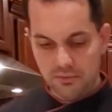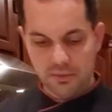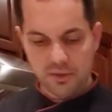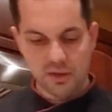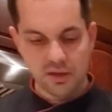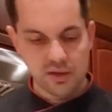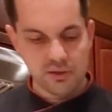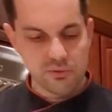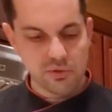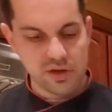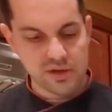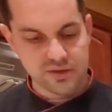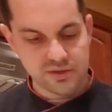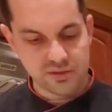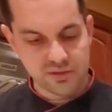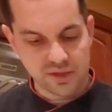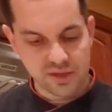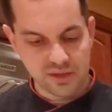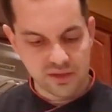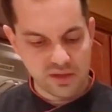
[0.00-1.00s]
Lily wants
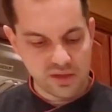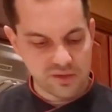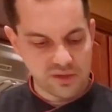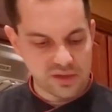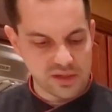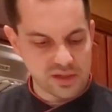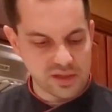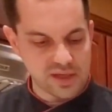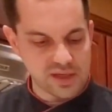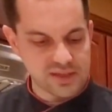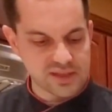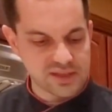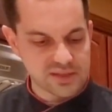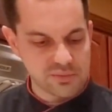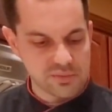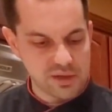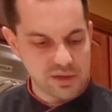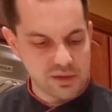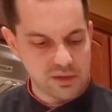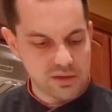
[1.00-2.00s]
to give it a test
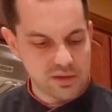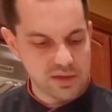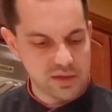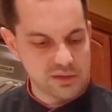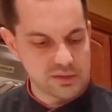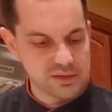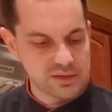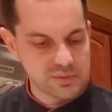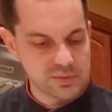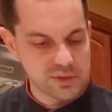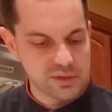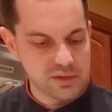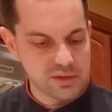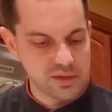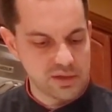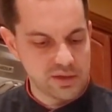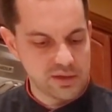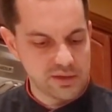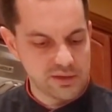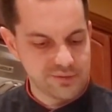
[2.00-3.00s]
smell. How does it smell,
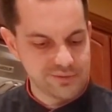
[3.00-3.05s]
Lily?